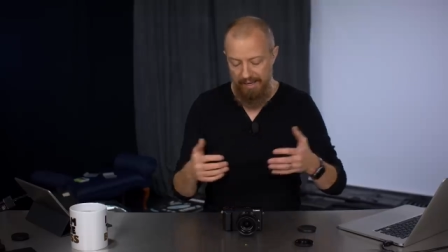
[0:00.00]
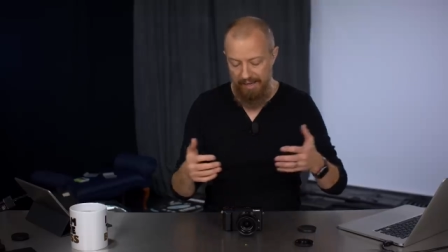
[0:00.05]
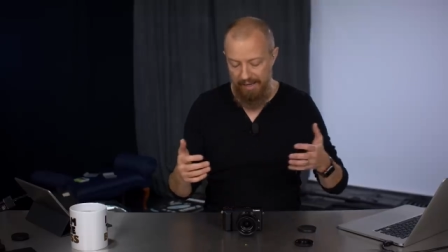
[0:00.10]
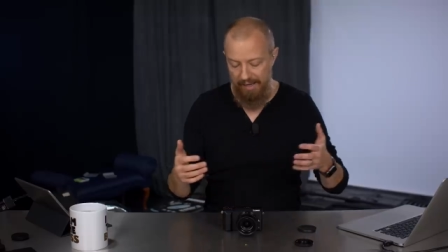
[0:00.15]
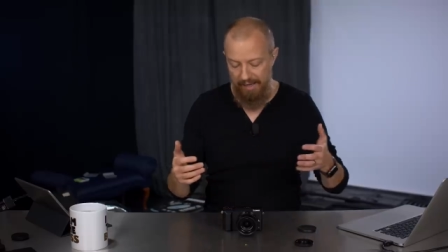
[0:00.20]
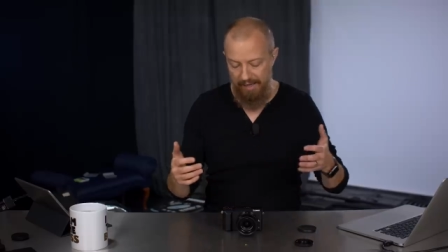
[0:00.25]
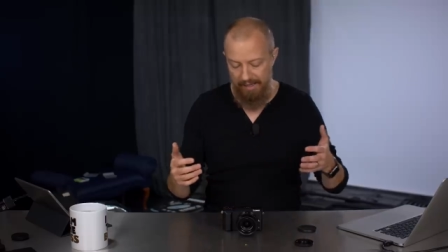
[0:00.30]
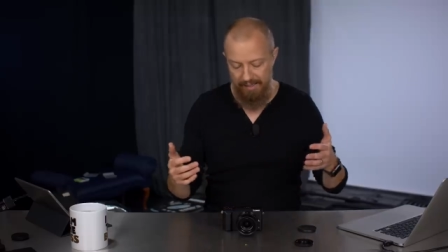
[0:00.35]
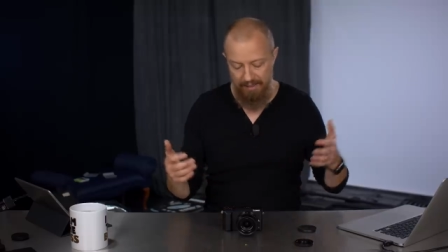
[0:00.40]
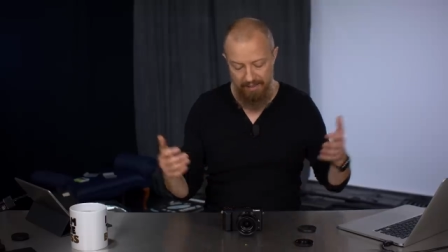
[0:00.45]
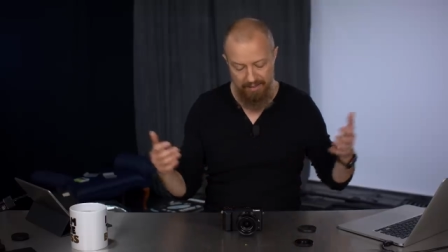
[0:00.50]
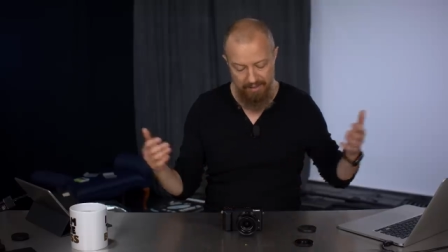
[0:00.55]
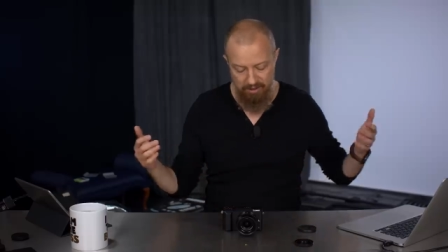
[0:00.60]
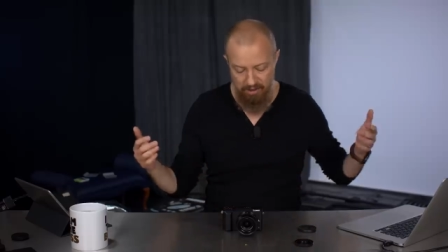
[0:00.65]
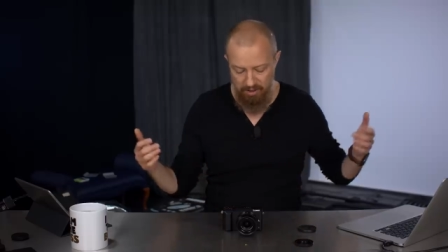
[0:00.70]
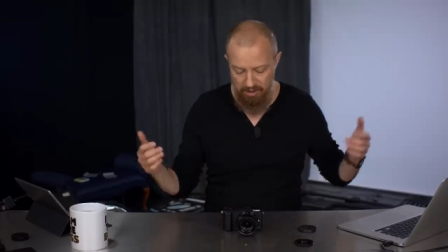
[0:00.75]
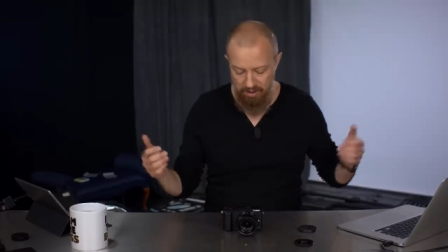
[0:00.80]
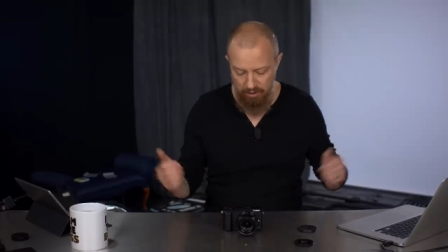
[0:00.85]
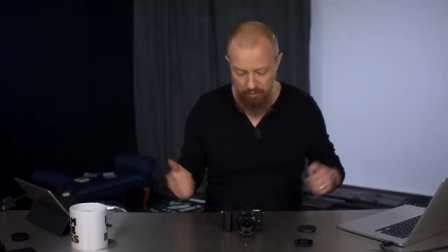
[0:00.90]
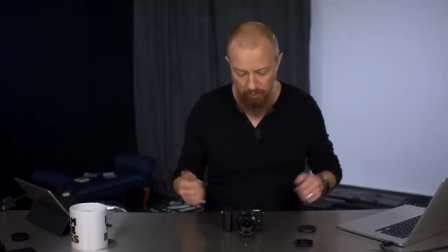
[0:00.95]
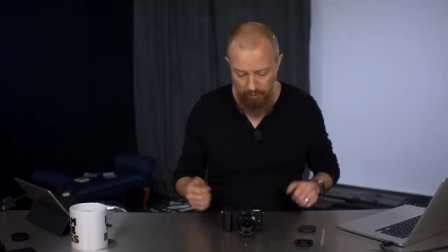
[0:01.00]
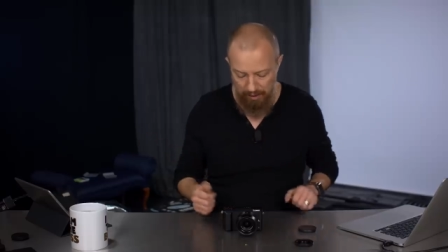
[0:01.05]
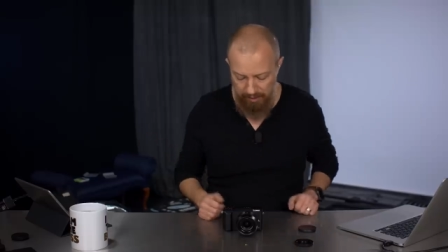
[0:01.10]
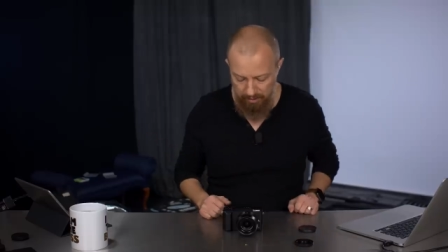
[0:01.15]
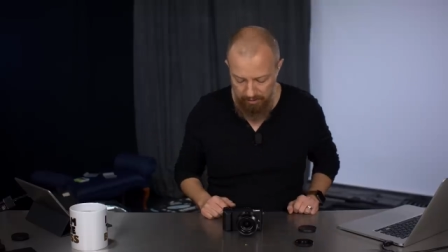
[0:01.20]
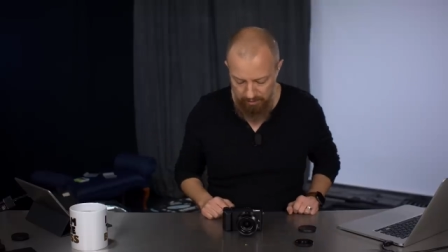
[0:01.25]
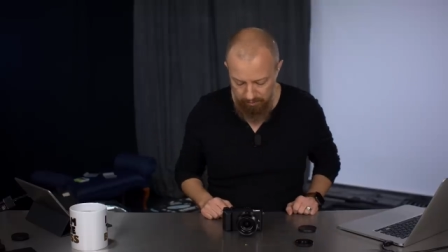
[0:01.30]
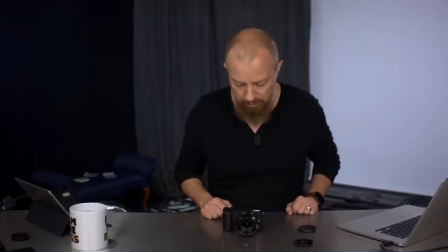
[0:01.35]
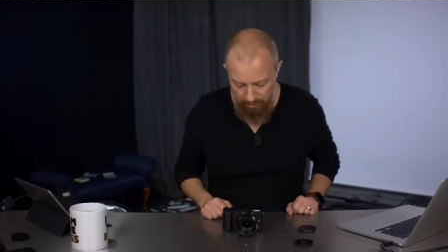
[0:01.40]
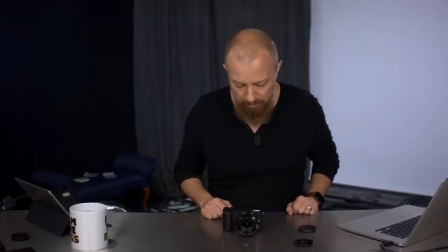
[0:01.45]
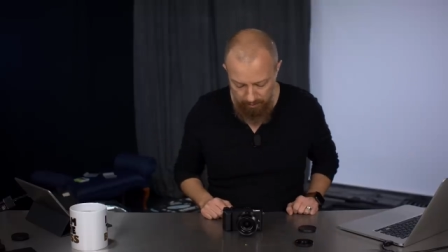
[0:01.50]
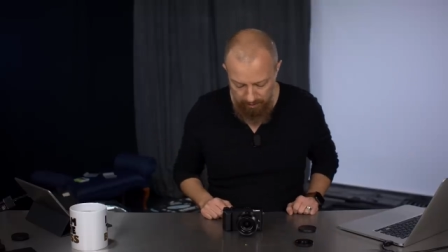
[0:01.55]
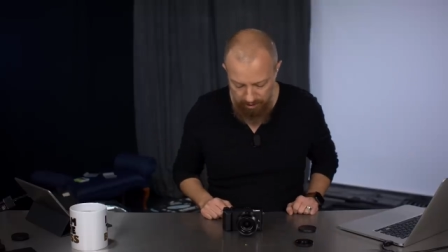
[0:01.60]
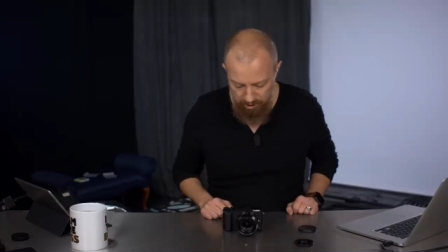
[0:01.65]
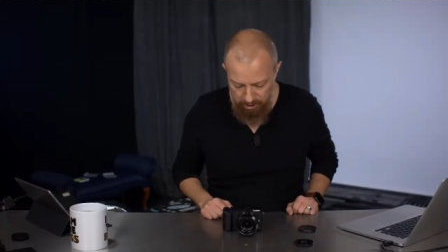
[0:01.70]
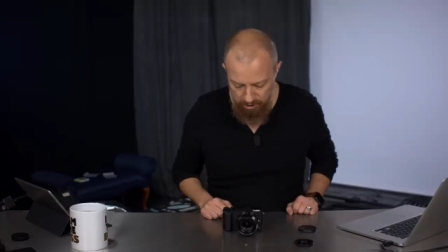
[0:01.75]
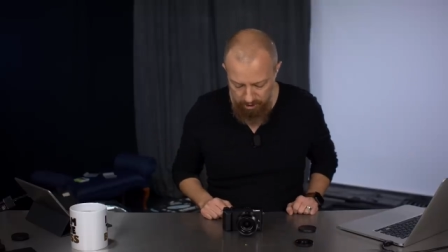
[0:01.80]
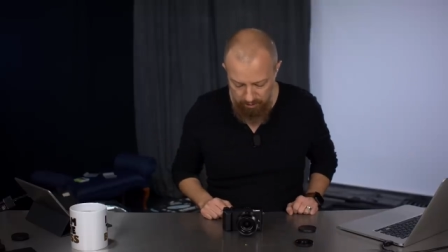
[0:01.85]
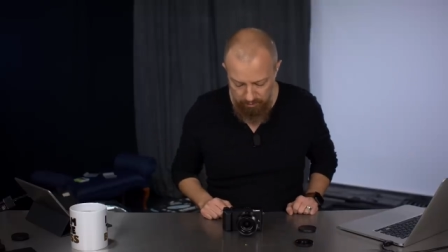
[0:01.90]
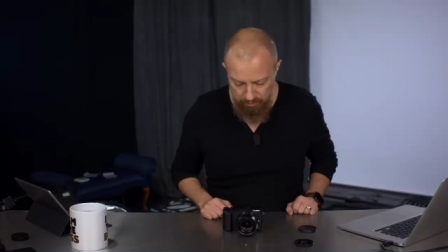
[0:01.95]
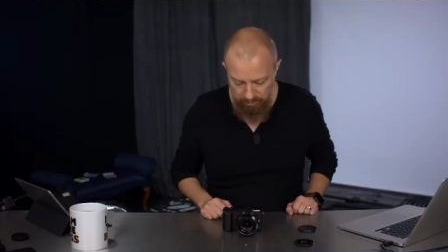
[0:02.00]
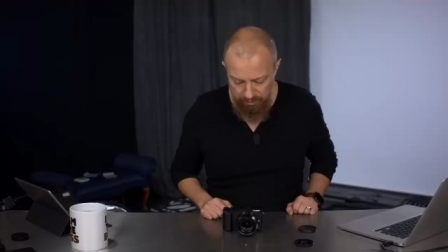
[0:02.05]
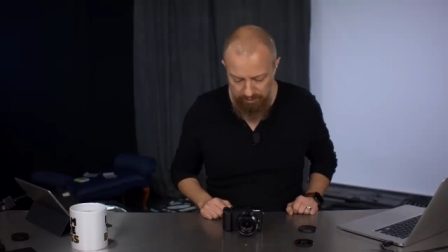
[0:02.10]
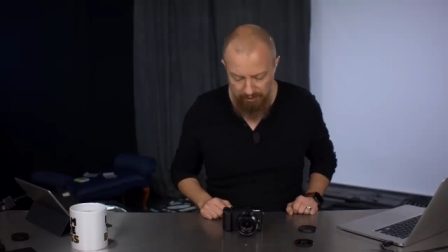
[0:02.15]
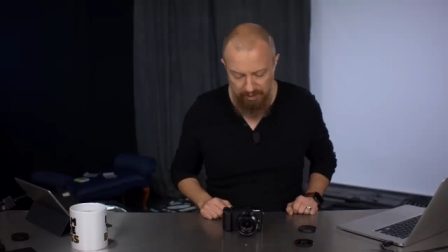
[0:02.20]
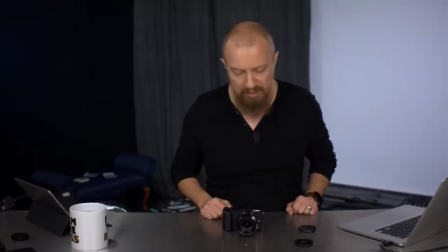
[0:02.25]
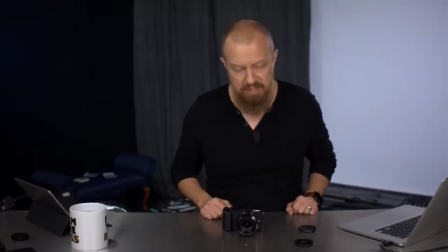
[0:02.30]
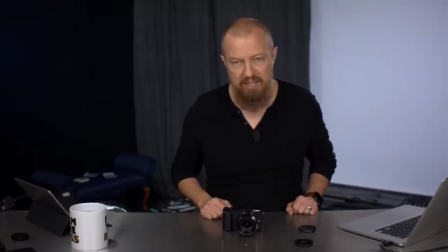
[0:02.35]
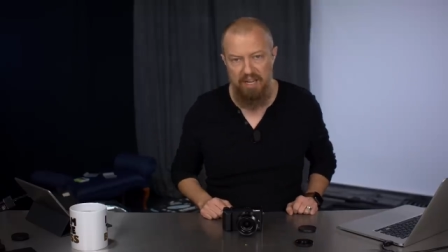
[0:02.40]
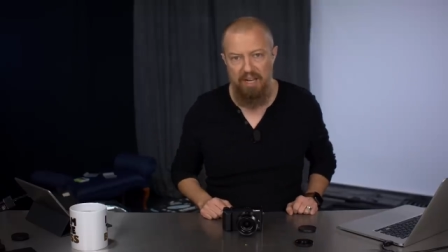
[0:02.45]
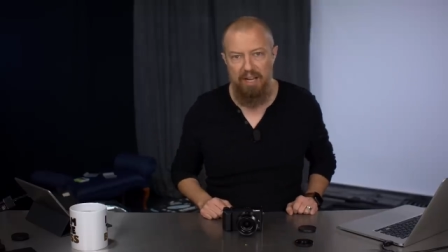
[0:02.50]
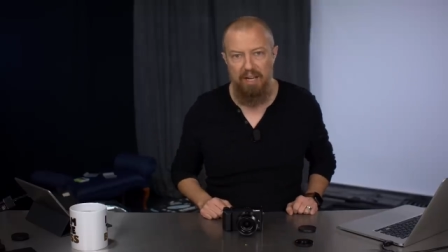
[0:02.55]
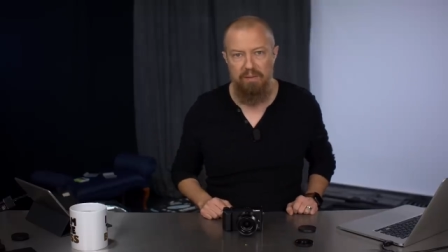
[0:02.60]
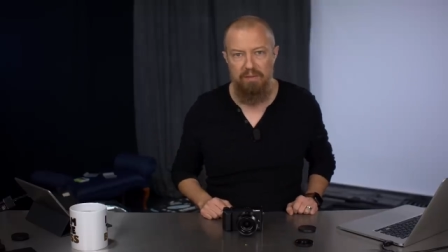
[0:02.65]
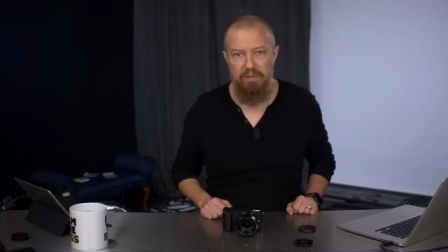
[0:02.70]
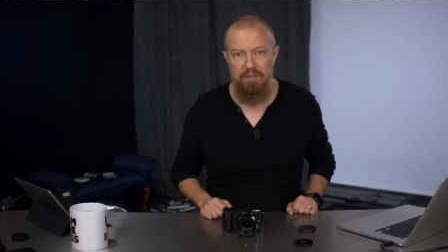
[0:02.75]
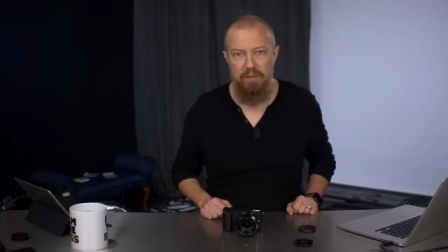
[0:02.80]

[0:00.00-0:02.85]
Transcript: And uh, it's just a great, great way to shoot, great lens to have.